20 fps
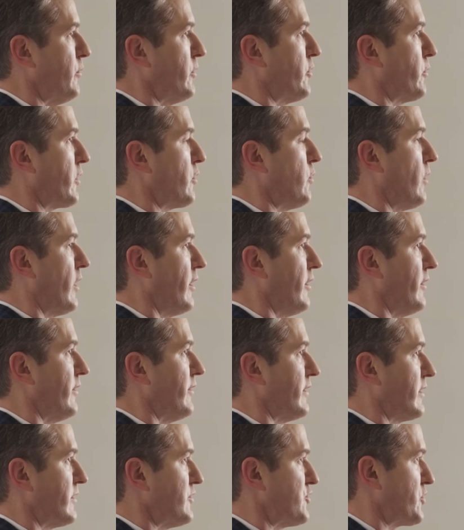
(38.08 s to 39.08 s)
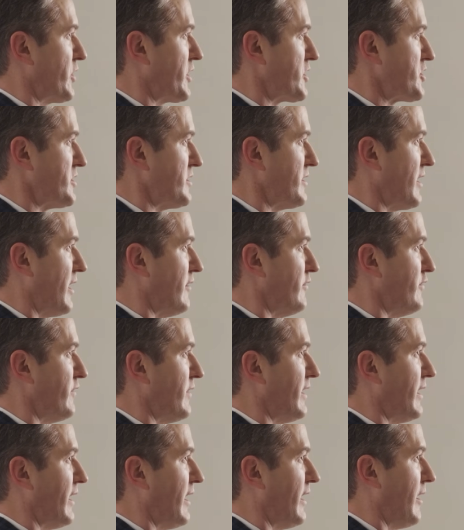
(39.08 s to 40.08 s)
It would require the construction of
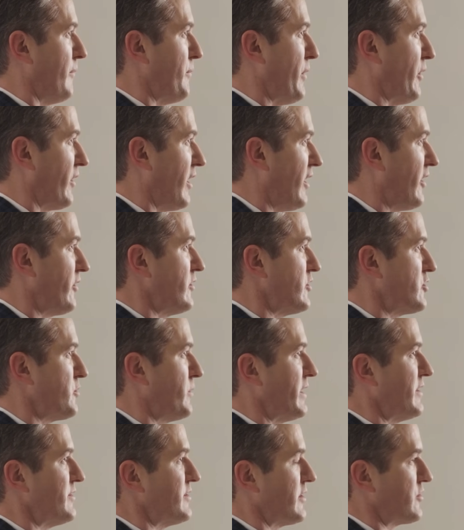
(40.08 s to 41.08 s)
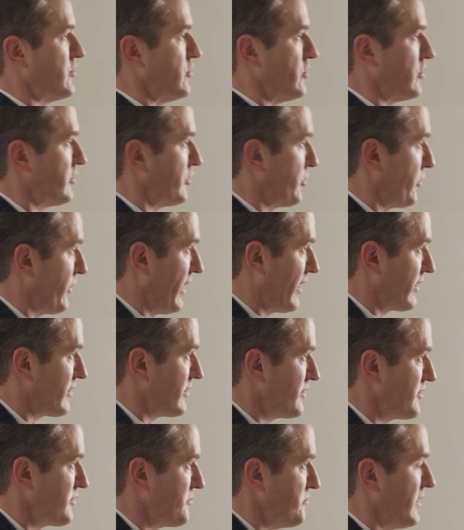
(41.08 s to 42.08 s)
about 126 nuclear
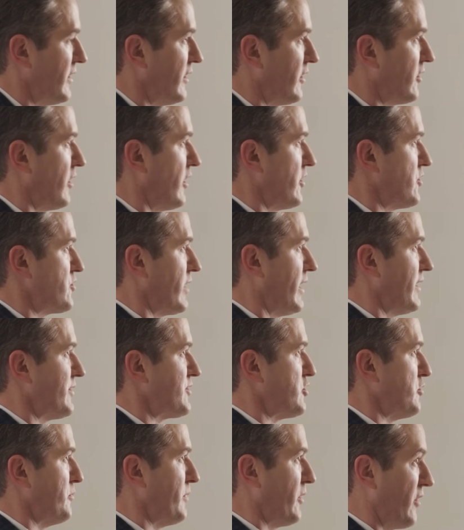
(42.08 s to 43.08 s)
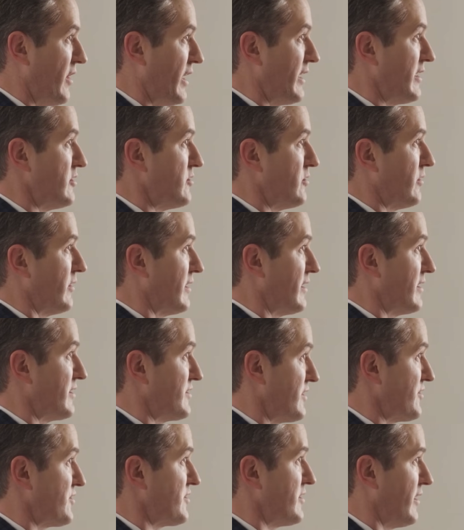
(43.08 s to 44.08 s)
reactors, in contrast to about 92 that
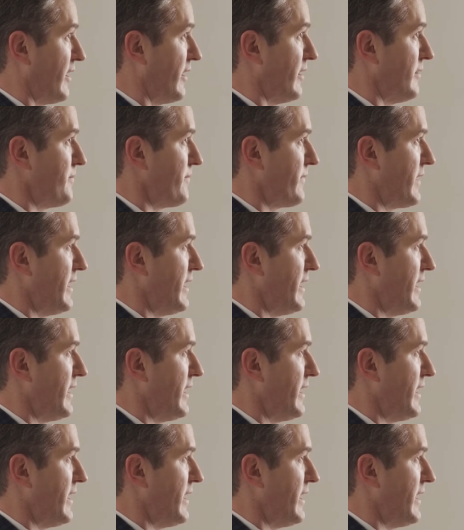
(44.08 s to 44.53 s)
exist today.